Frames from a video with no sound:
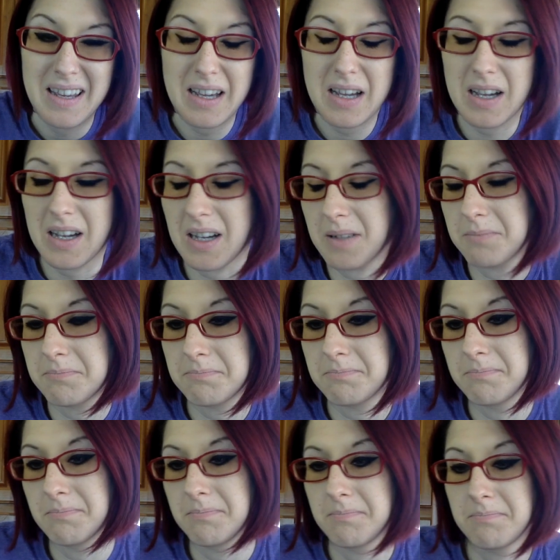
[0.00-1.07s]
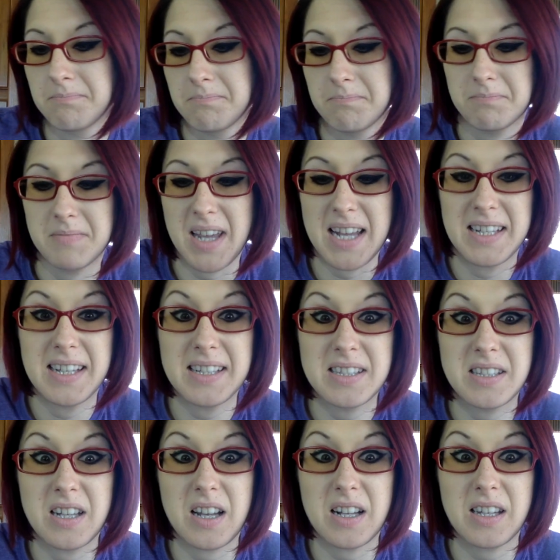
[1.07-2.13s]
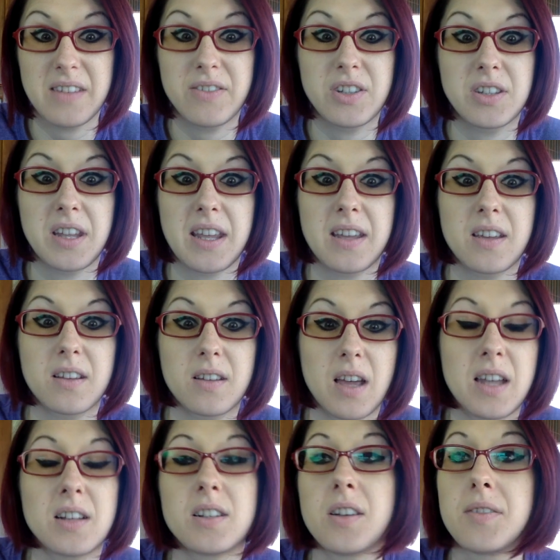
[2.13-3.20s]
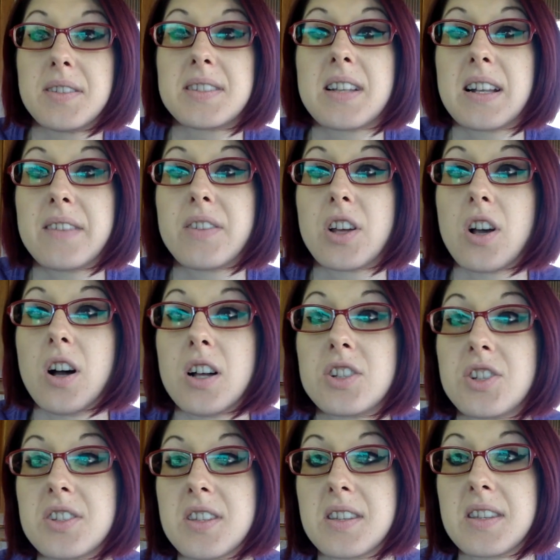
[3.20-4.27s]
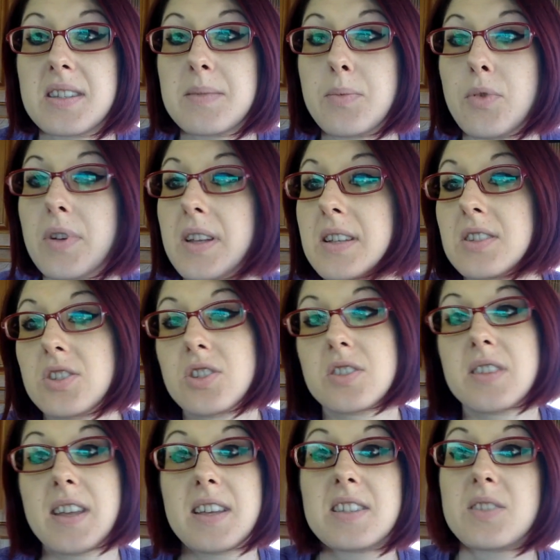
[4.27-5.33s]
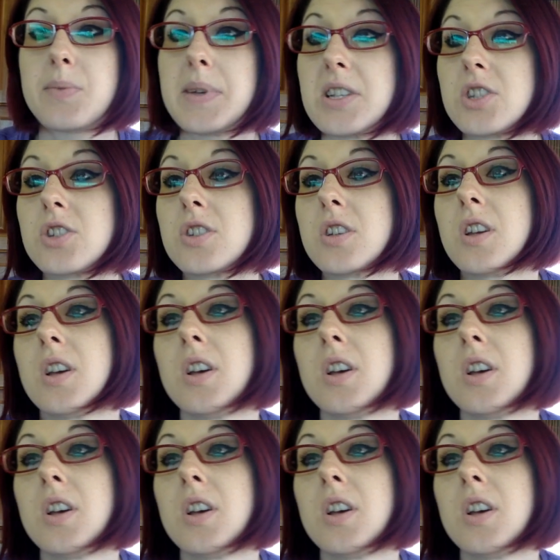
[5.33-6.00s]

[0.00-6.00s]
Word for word: Um, and it's not even like, I don't know, it's not even conscious at this point. It's just like a switch.